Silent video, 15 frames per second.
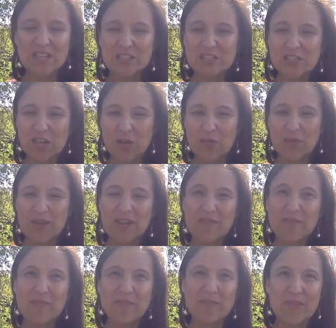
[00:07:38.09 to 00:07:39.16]
So
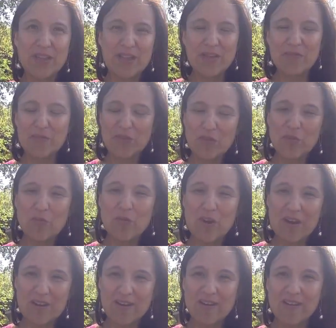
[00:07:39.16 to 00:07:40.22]
if you
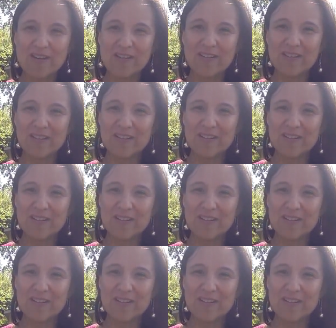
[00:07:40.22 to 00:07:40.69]
are